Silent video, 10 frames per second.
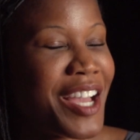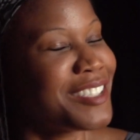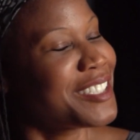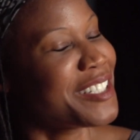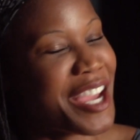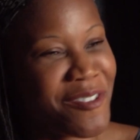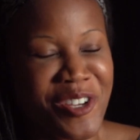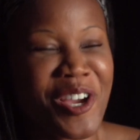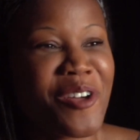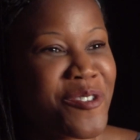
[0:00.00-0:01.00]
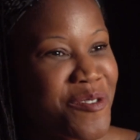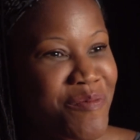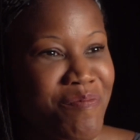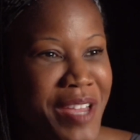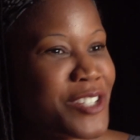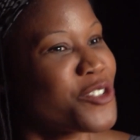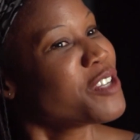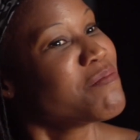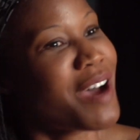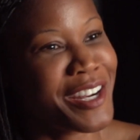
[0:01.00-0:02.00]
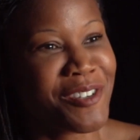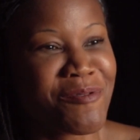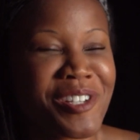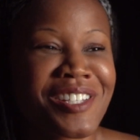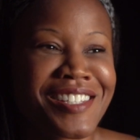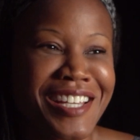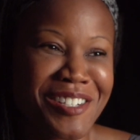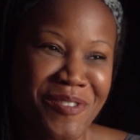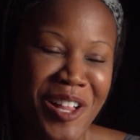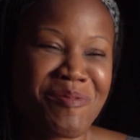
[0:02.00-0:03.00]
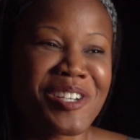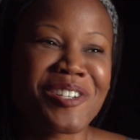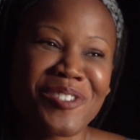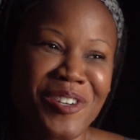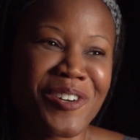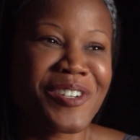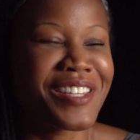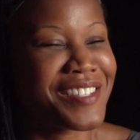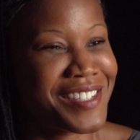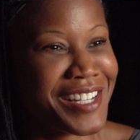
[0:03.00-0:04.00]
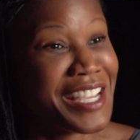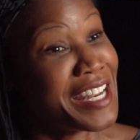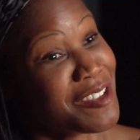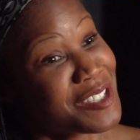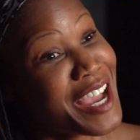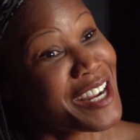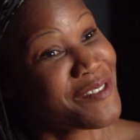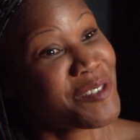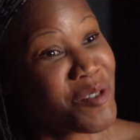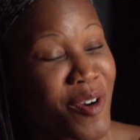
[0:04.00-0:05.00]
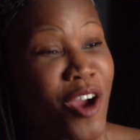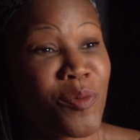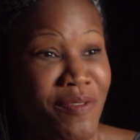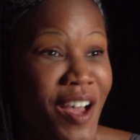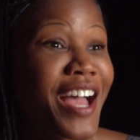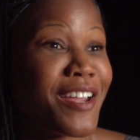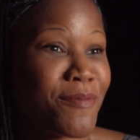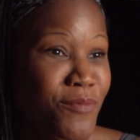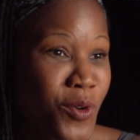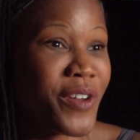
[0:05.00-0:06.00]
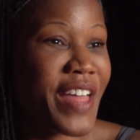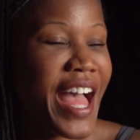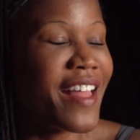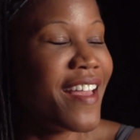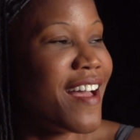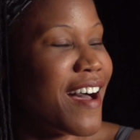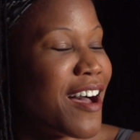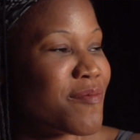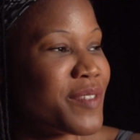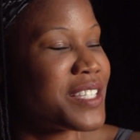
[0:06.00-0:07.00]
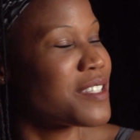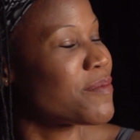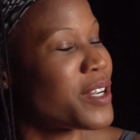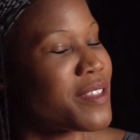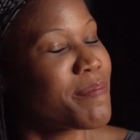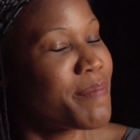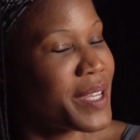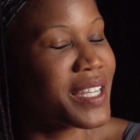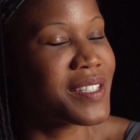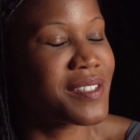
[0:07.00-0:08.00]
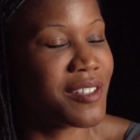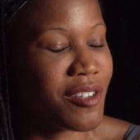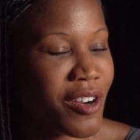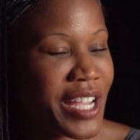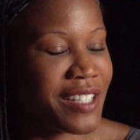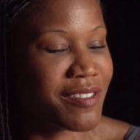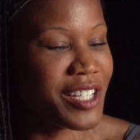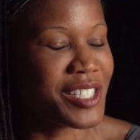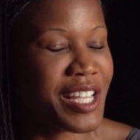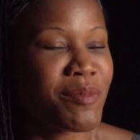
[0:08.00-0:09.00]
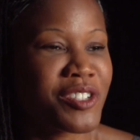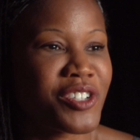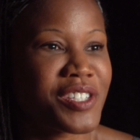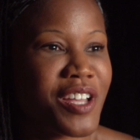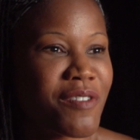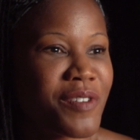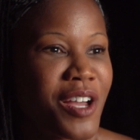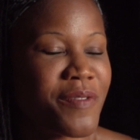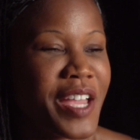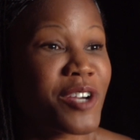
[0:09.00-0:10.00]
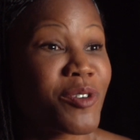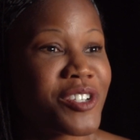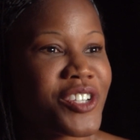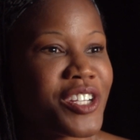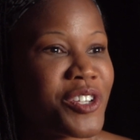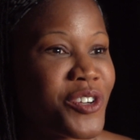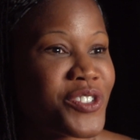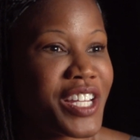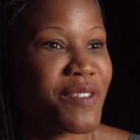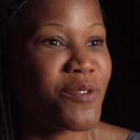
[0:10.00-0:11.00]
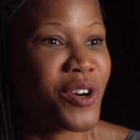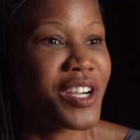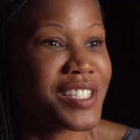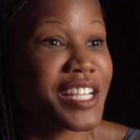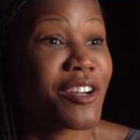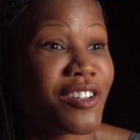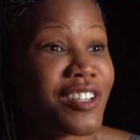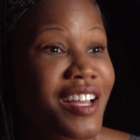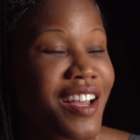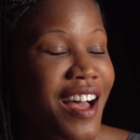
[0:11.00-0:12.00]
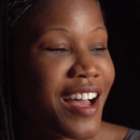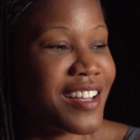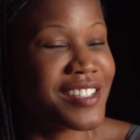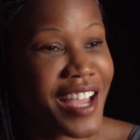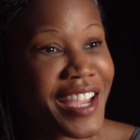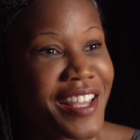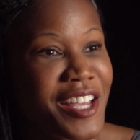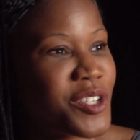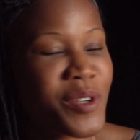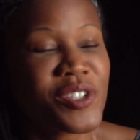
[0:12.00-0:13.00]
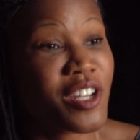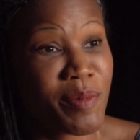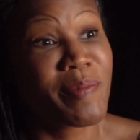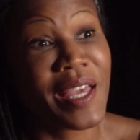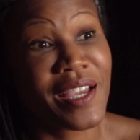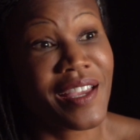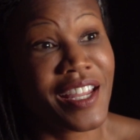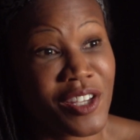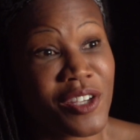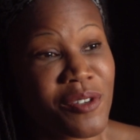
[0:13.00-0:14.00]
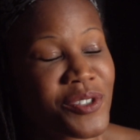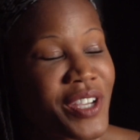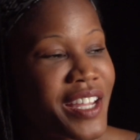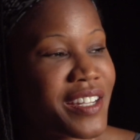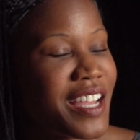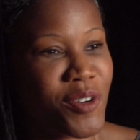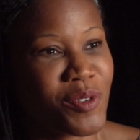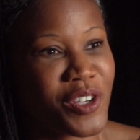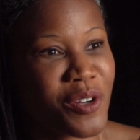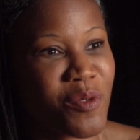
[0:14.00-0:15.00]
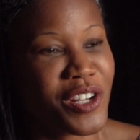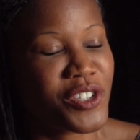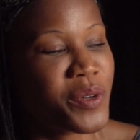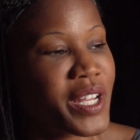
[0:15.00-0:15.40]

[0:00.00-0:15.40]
us and every other major and minor real estate development concern in the city and outside of it will probably vie for that. It's one of the biggest assemblages of acreage in New York City for a single site. So it's going to be big and huge, and everyone's going to want to do